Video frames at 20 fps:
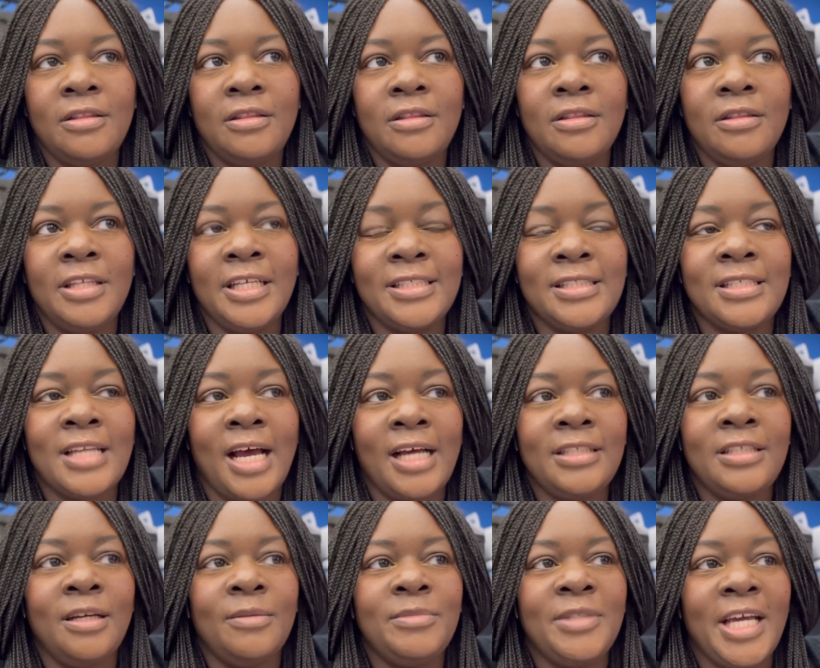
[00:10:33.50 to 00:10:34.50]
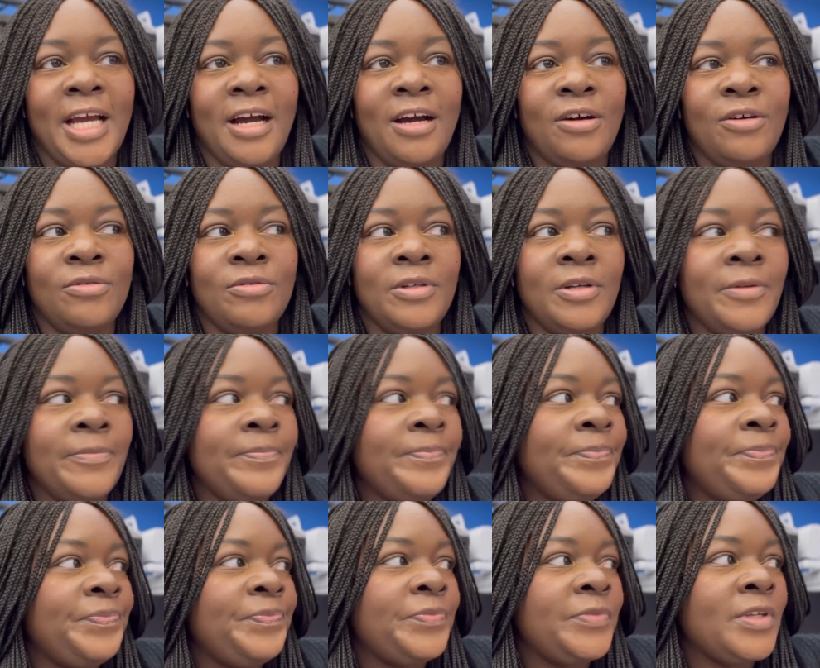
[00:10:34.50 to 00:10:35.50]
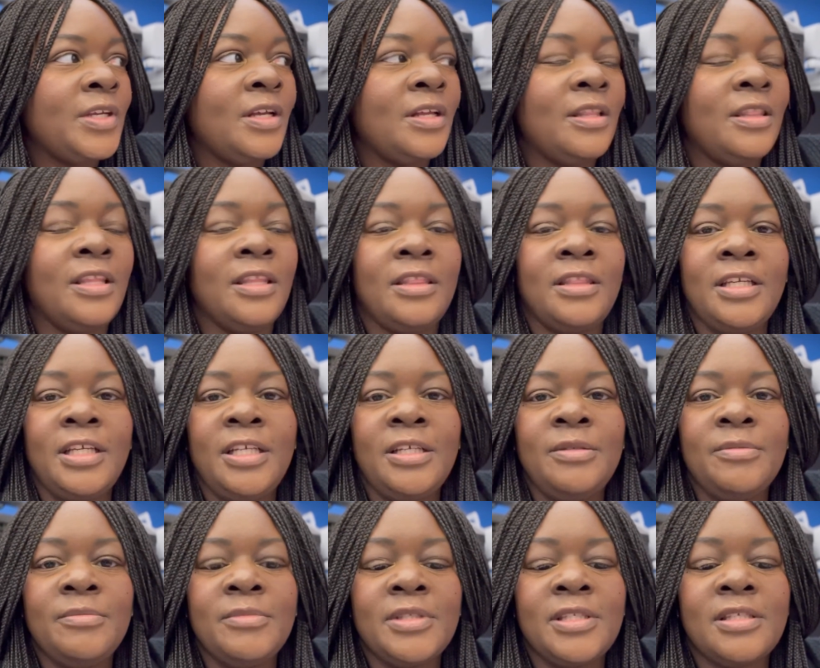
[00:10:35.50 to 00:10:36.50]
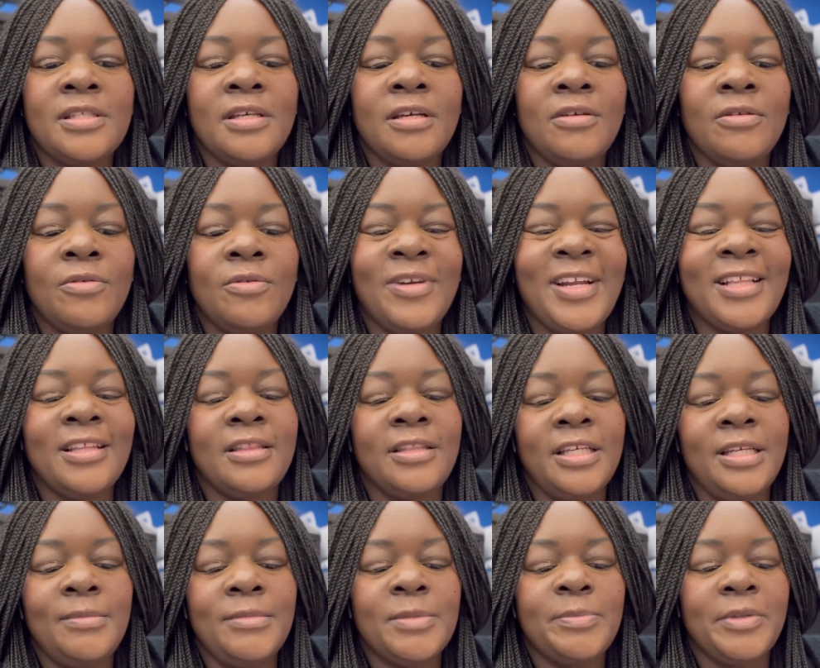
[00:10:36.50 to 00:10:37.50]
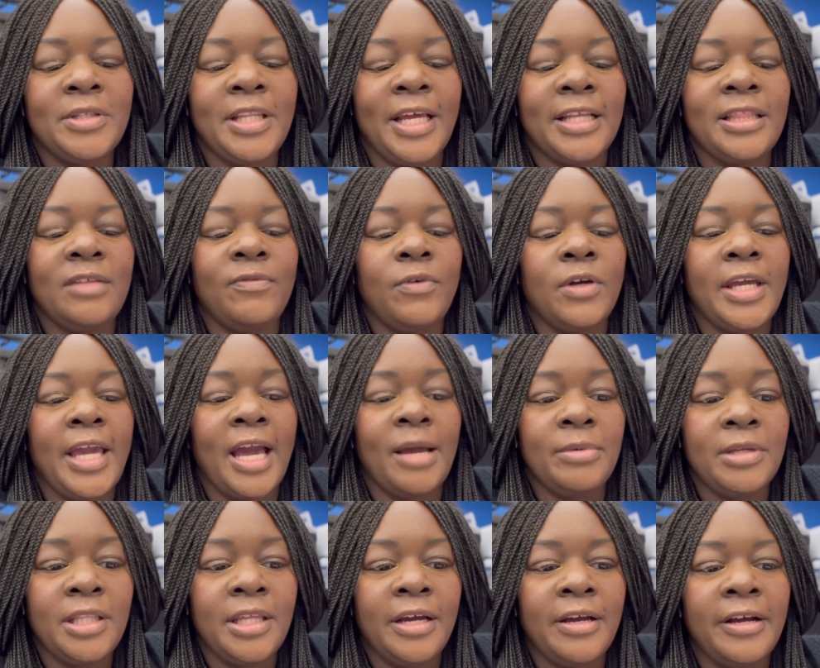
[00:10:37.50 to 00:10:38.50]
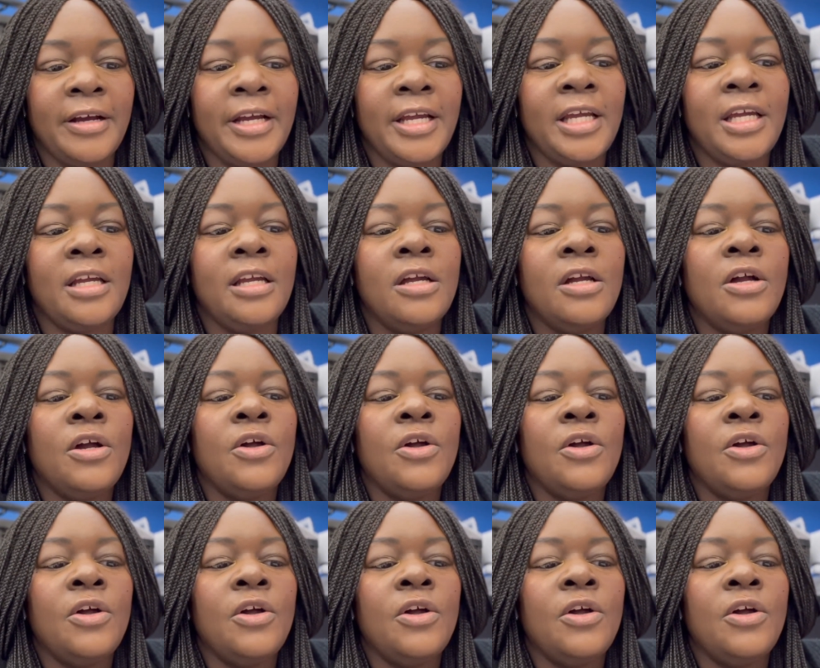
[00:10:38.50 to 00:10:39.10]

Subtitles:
it's not dumbed down. The themes, well, not the themes, but like the vocabulary,